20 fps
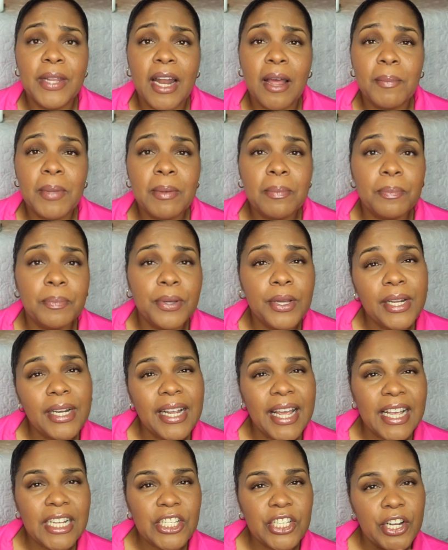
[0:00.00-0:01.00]
and I'm gonna
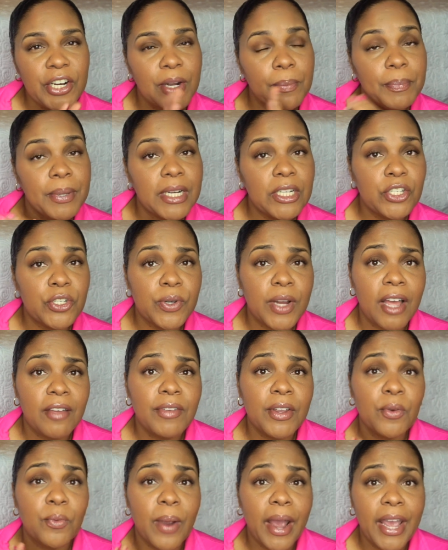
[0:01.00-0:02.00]
insert a picture
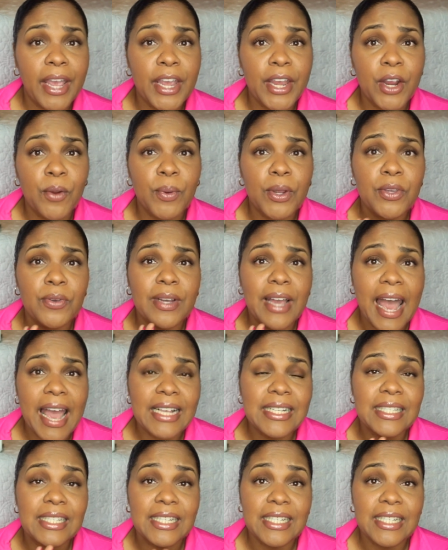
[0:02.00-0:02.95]
of it right here where you guys